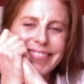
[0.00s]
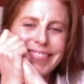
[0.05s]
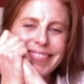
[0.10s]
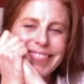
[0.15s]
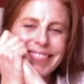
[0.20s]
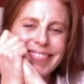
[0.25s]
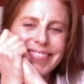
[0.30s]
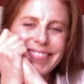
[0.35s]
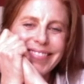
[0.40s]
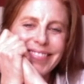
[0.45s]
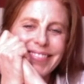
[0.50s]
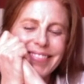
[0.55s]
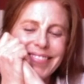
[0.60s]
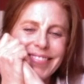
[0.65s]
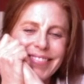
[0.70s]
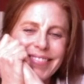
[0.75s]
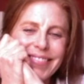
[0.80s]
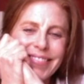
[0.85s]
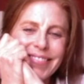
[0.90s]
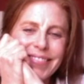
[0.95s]

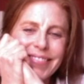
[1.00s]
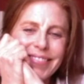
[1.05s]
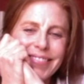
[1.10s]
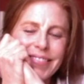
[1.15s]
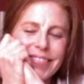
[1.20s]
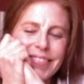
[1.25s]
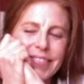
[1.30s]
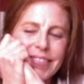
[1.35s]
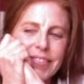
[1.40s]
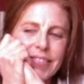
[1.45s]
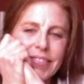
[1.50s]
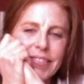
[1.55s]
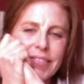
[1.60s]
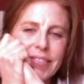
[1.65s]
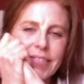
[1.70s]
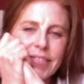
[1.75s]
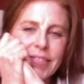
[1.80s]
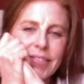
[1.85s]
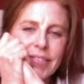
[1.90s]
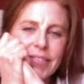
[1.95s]

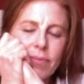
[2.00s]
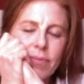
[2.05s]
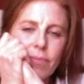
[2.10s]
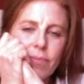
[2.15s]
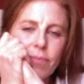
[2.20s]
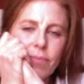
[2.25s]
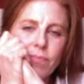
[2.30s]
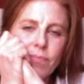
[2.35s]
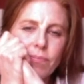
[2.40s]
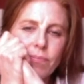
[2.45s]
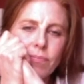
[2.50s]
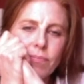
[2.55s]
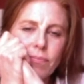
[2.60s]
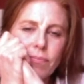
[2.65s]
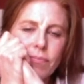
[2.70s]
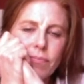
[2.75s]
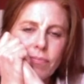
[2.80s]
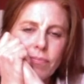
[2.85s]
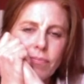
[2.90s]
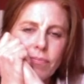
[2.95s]

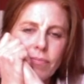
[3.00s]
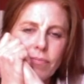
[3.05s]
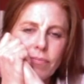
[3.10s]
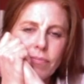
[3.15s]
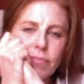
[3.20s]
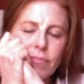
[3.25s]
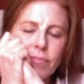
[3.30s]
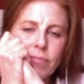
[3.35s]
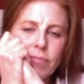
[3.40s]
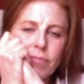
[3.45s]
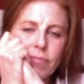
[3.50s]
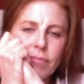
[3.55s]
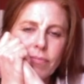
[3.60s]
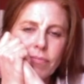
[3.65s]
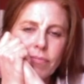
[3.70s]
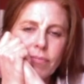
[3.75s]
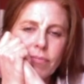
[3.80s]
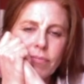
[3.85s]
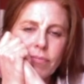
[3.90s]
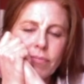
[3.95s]

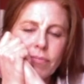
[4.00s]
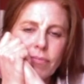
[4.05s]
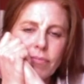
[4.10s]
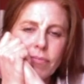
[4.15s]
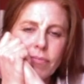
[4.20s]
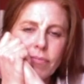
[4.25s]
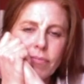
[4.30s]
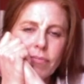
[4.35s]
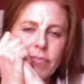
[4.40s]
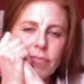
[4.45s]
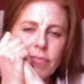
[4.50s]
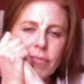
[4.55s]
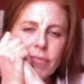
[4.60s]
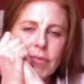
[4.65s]
The person shown says nothing.